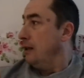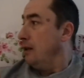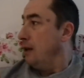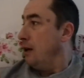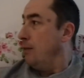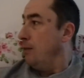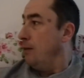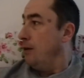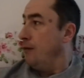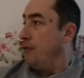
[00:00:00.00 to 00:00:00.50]

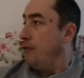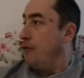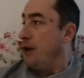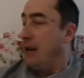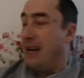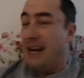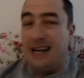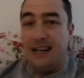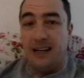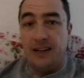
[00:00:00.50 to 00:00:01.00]
couple of
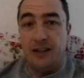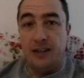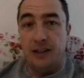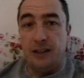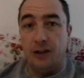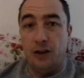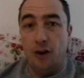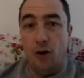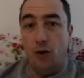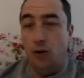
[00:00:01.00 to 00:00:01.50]

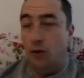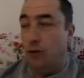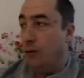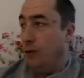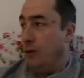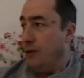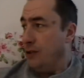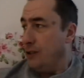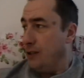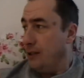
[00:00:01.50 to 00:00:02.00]
relaxing cold
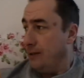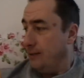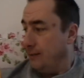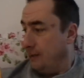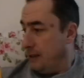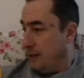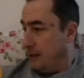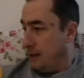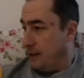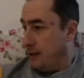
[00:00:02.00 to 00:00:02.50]
ones,
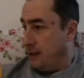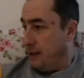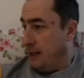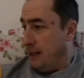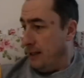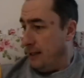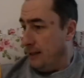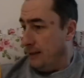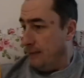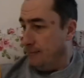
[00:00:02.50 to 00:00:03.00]
as they
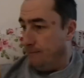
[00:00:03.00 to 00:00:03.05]
say.